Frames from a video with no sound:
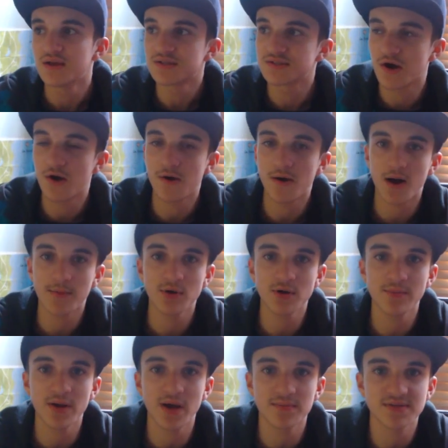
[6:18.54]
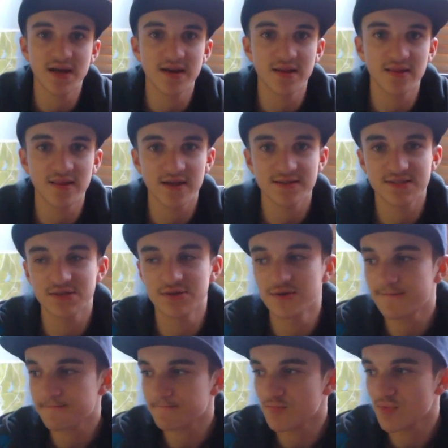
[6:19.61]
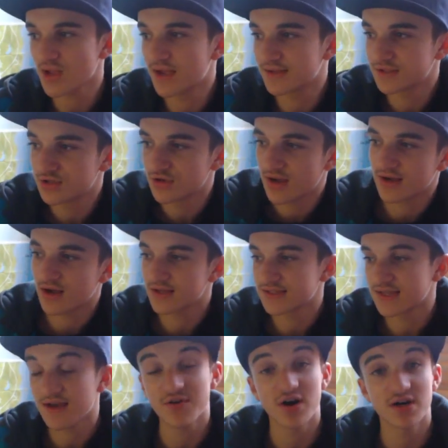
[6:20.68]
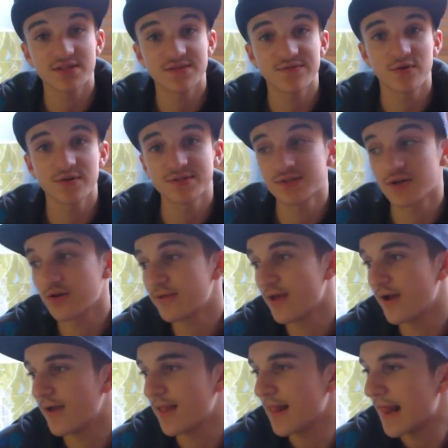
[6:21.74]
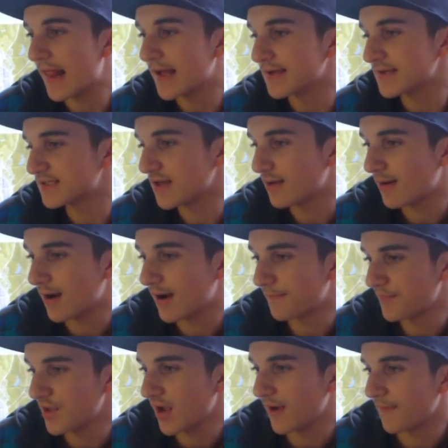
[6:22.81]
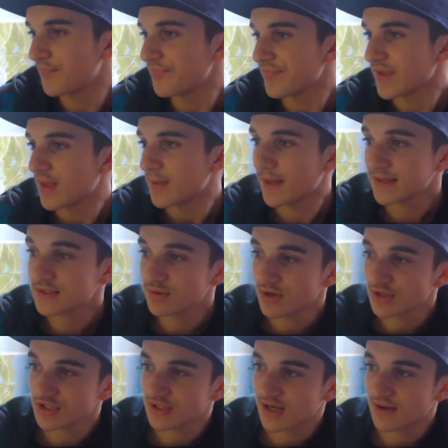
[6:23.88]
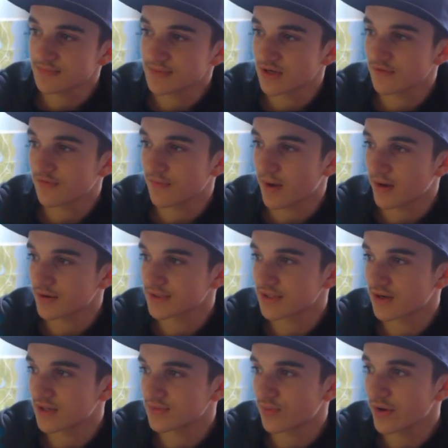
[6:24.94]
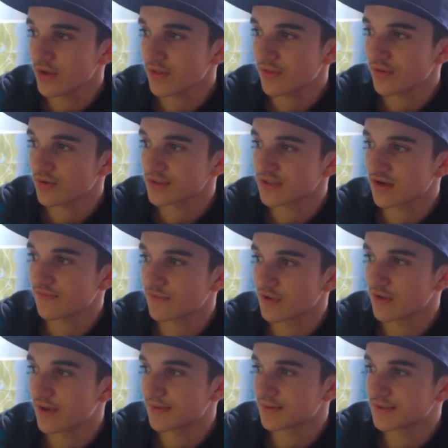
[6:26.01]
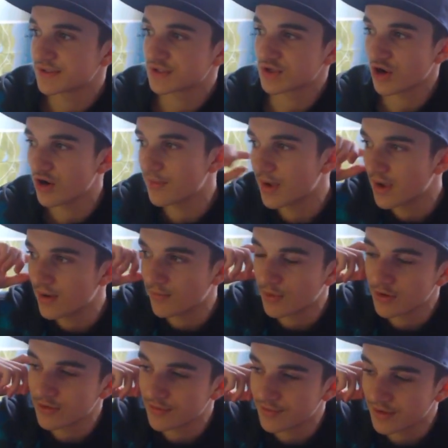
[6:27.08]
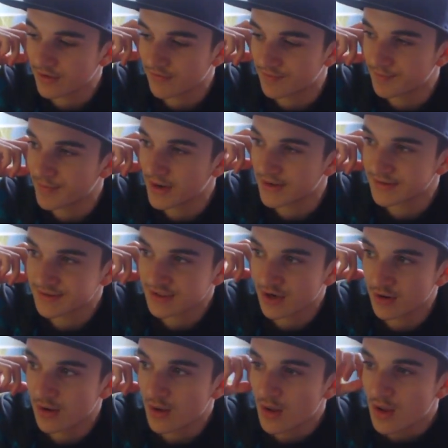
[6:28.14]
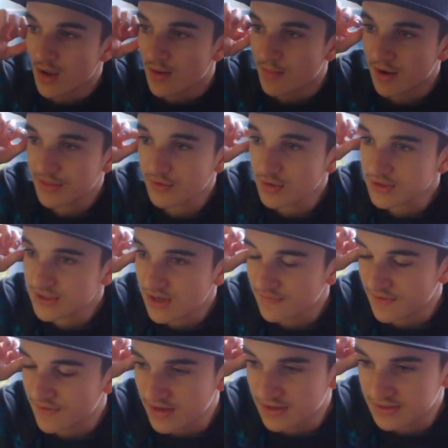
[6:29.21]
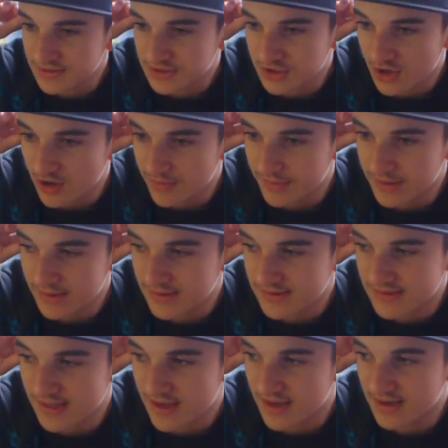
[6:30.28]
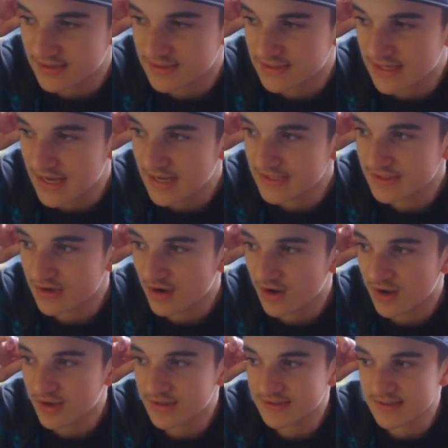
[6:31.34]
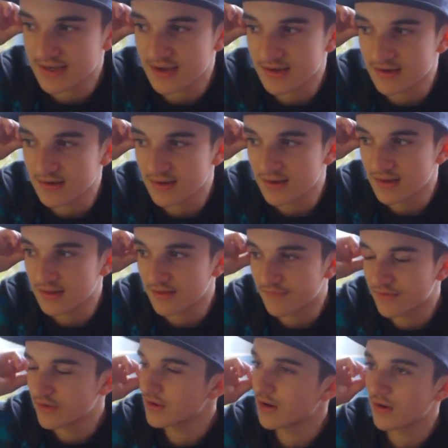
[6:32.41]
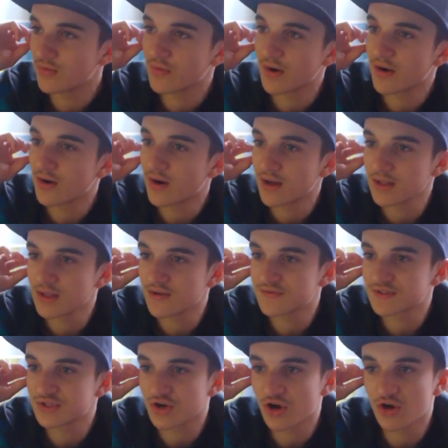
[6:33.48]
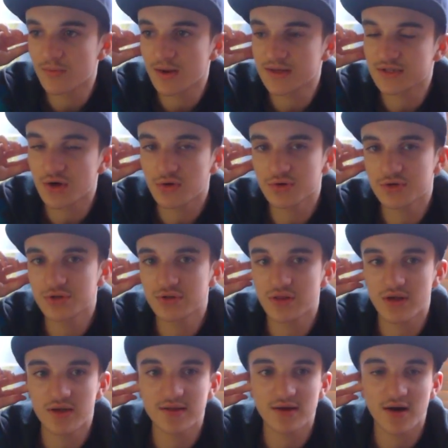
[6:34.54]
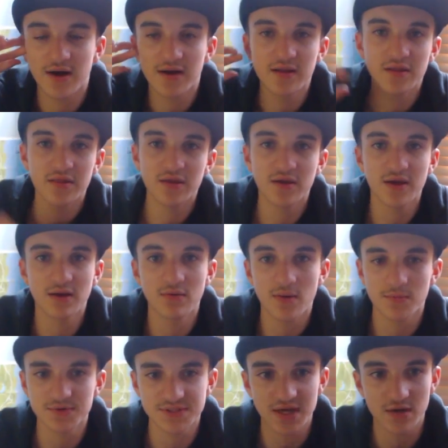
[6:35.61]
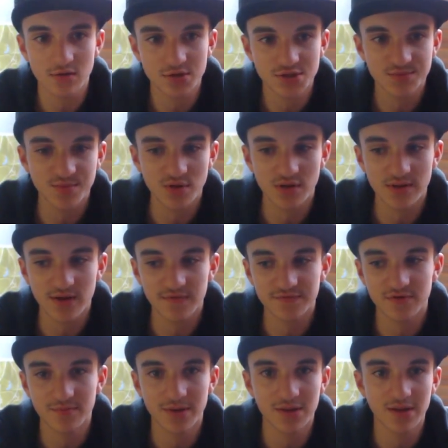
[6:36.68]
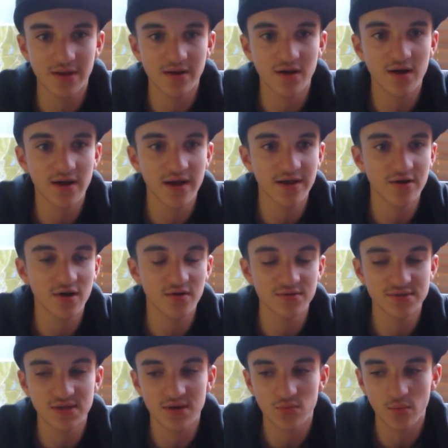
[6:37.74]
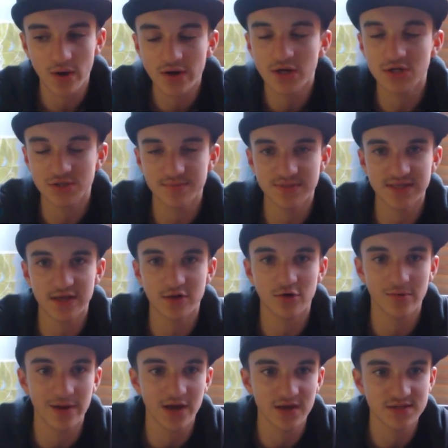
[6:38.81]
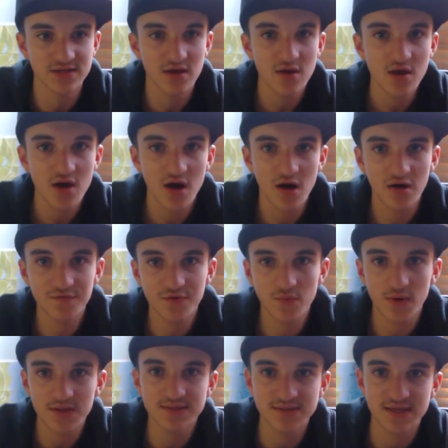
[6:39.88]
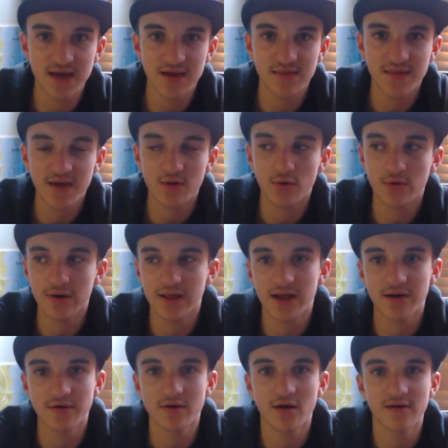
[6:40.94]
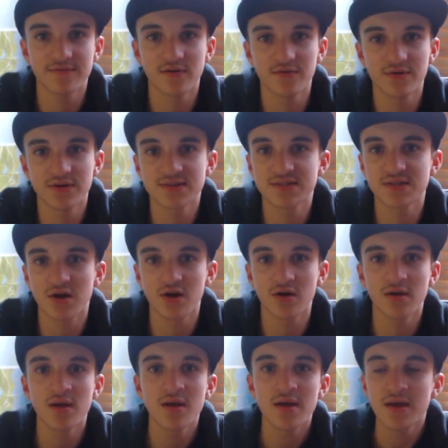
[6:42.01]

So I'm going to be updating that soon, and you guys have asked for it, so yeah. So um, yeah. Next question comes here from Aris. What are your thoughts after you ended Strobe, and what do you think of me? So, my thoughts after ending Strobe is that, as I said in the video where I left Strobe, I told you that I didn't think anyone was eligible enough to be leader, and I was one hundred percent correct. After one day, they already had enough of it, so